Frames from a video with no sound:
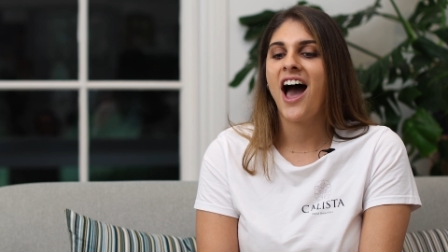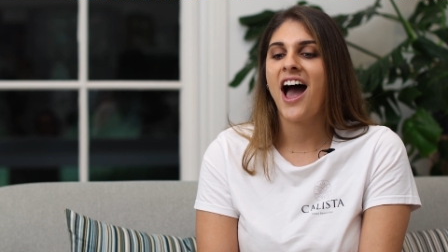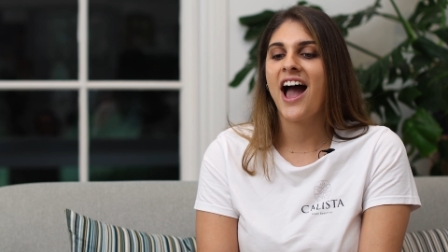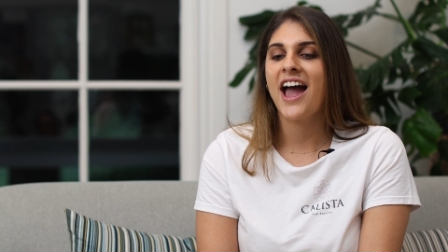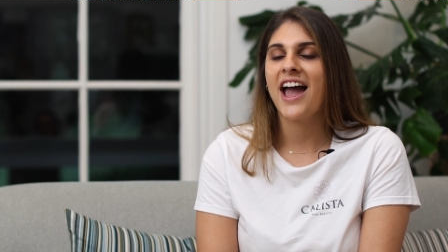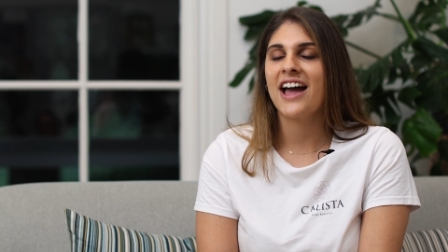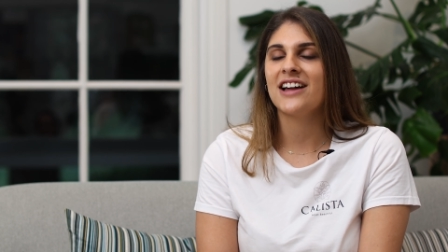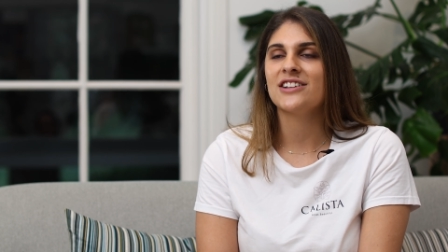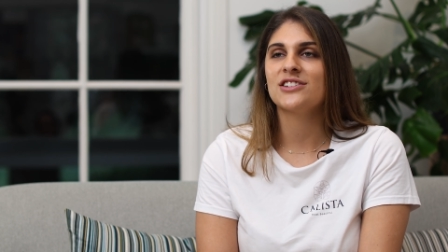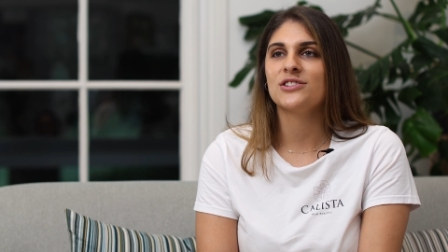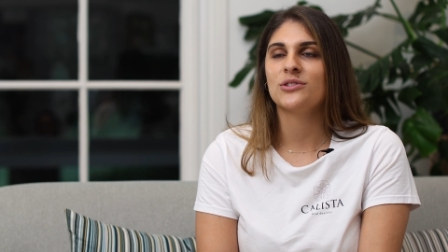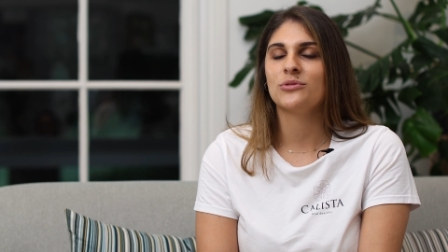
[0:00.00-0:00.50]
I
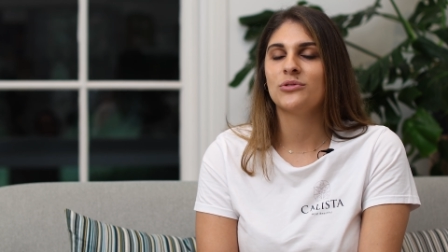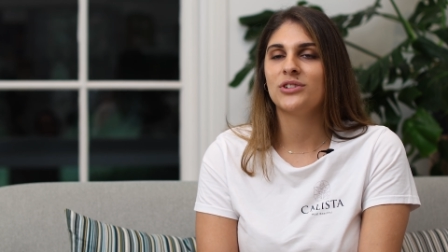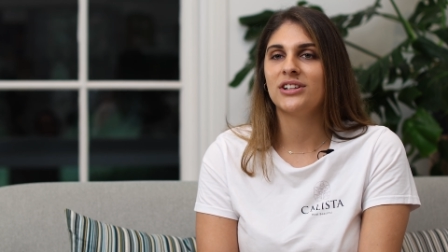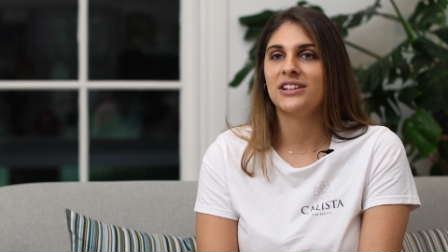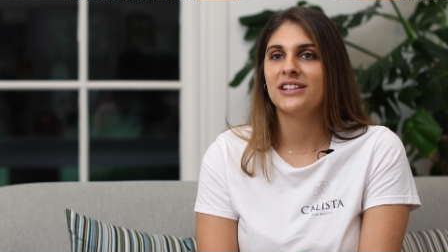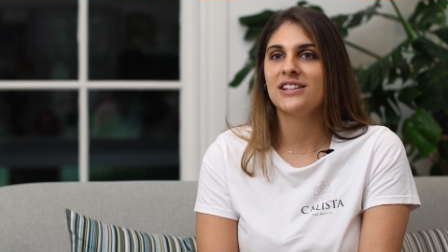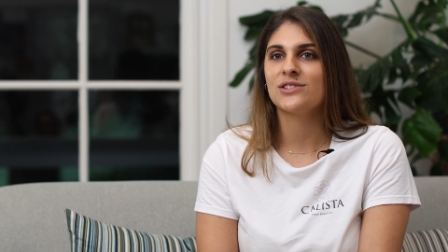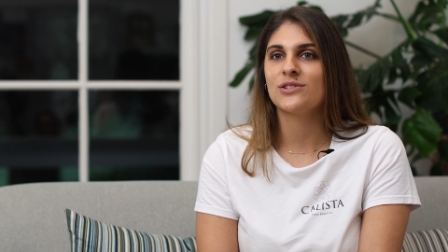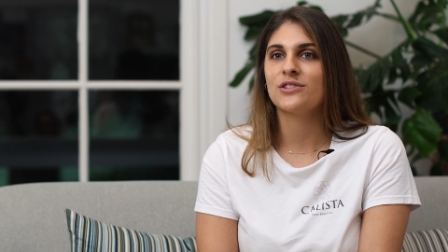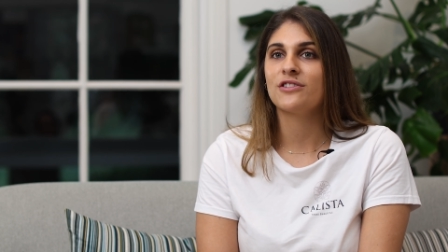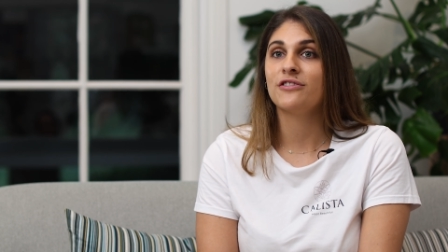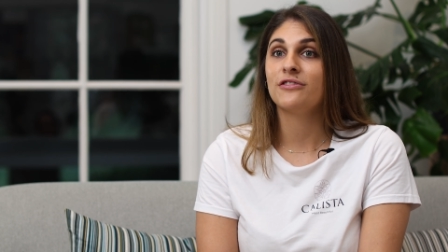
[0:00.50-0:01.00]
had to
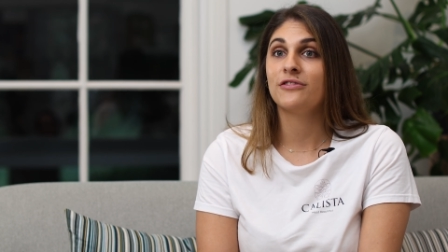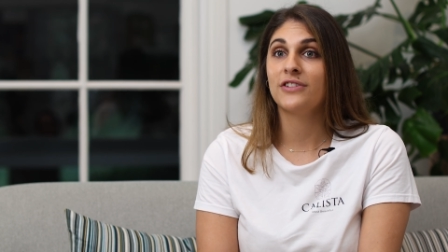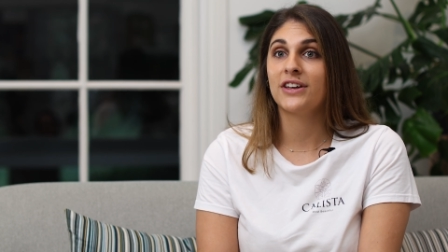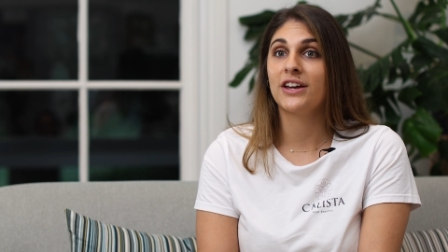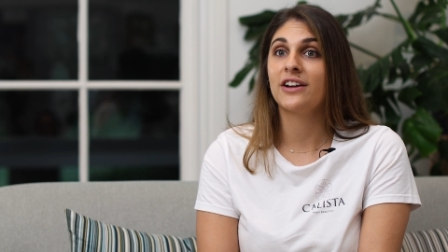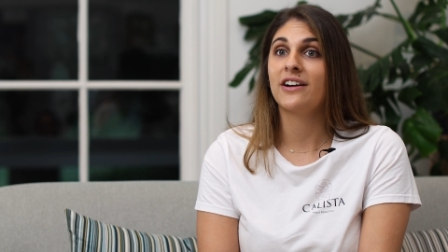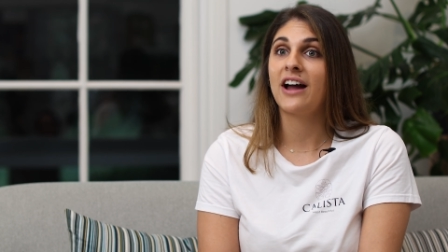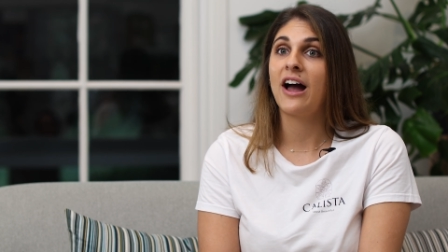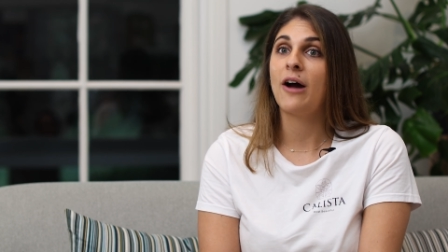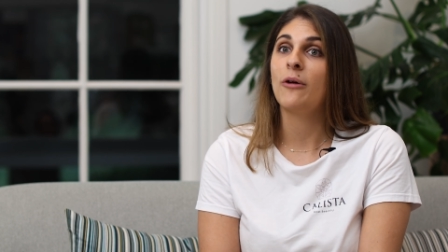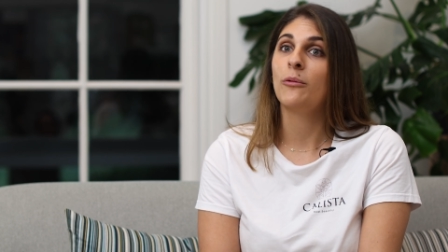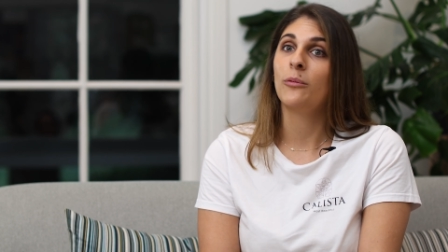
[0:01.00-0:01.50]
really sort of
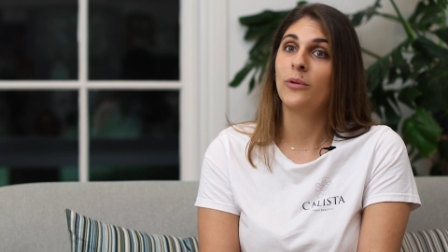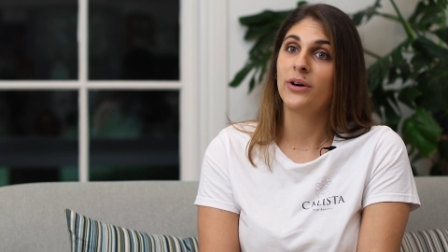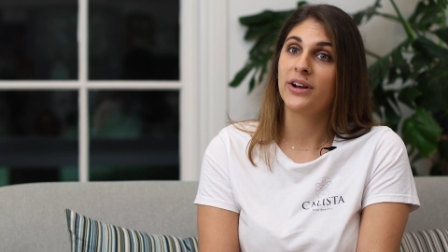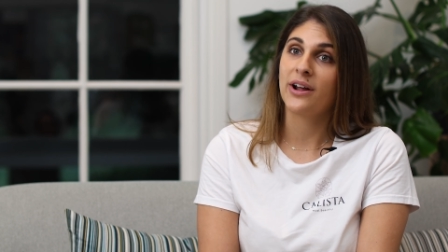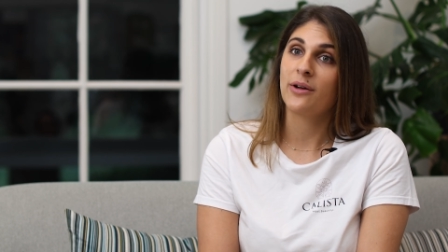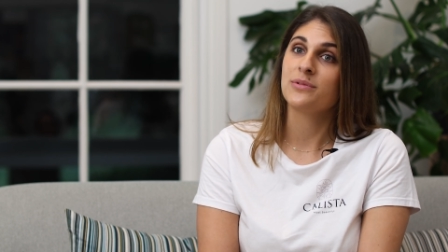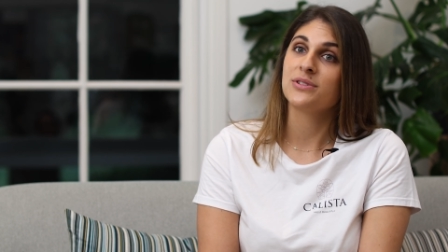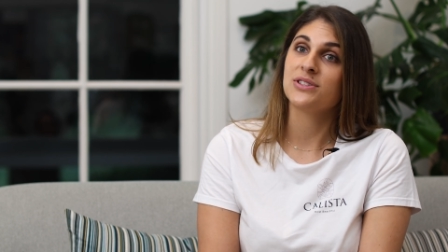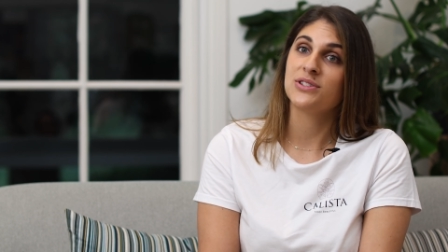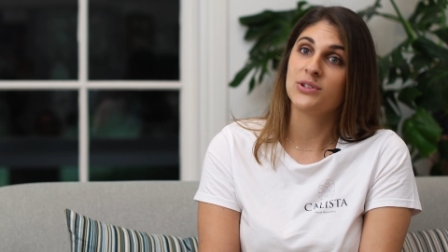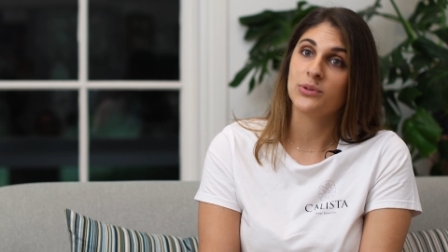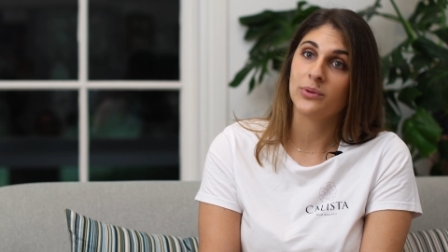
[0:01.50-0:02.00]
figure out what
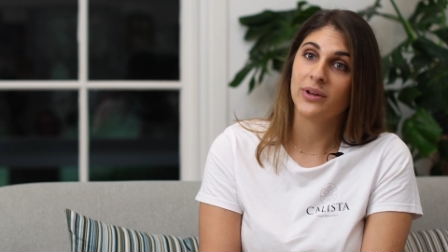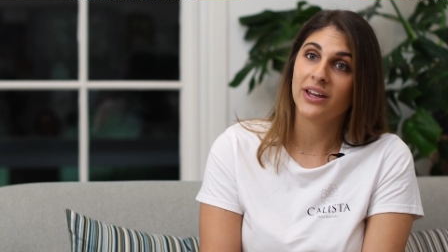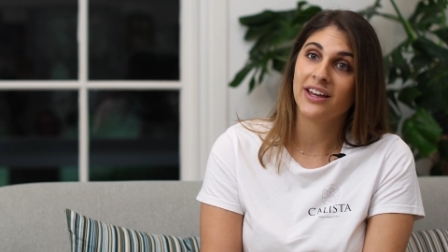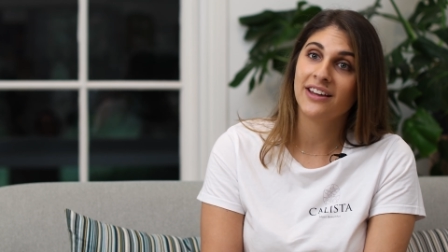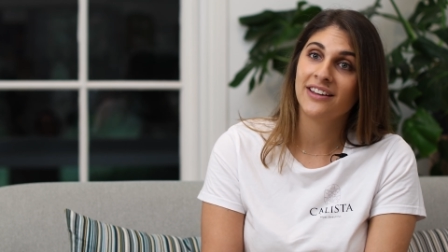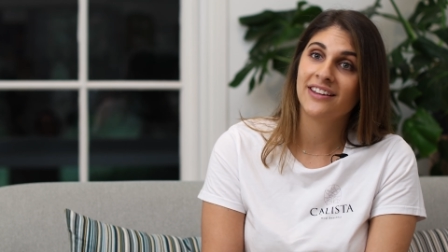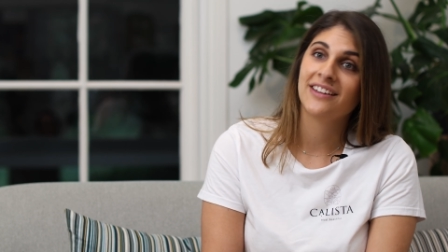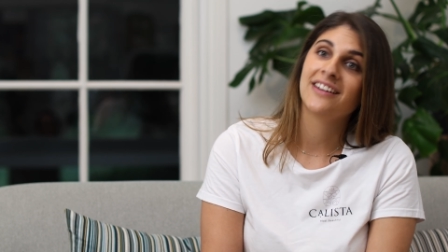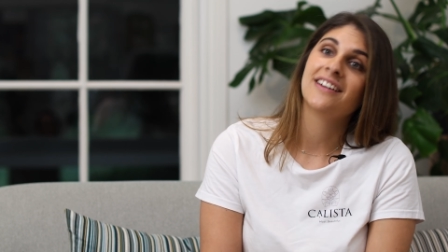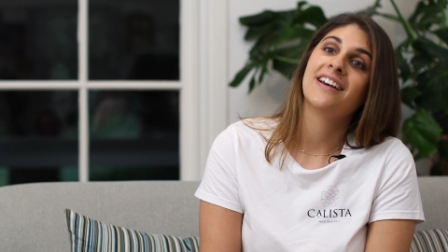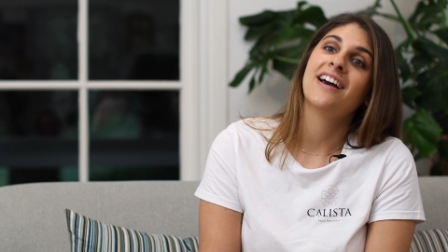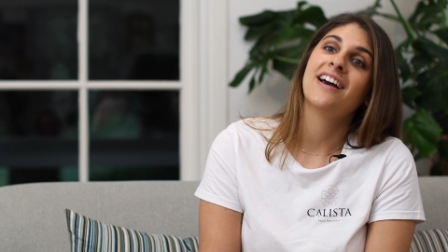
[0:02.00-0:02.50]
I was doing.